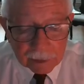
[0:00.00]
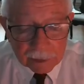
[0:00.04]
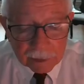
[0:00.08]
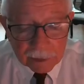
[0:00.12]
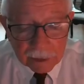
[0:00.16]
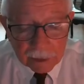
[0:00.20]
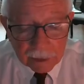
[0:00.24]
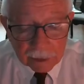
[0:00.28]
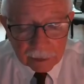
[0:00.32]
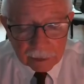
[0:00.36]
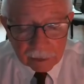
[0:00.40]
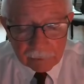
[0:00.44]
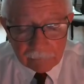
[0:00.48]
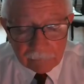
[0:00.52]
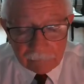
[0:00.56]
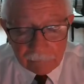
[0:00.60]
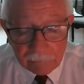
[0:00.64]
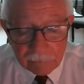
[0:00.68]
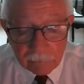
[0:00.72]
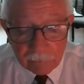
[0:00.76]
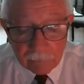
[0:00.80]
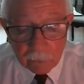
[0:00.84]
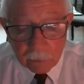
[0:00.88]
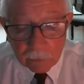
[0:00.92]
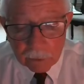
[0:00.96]
telling a
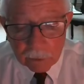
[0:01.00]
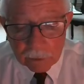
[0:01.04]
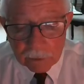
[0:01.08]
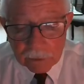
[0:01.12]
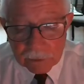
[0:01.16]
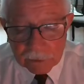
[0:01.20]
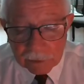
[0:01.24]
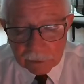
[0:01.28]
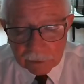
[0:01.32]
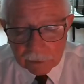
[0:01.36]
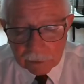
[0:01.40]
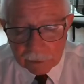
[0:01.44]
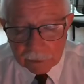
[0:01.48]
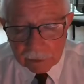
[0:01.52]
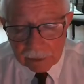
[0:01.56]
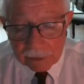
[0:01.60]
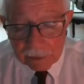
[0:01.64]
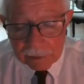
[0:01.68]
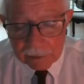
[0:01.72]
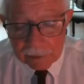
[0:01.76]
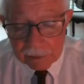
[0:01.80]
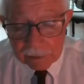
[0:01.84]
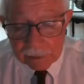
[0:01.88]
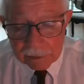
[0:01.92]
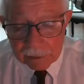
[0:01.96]
few war
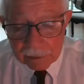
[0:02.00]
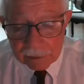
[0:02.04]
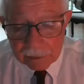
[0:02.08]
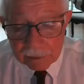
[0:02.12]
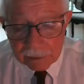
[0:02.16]
stories.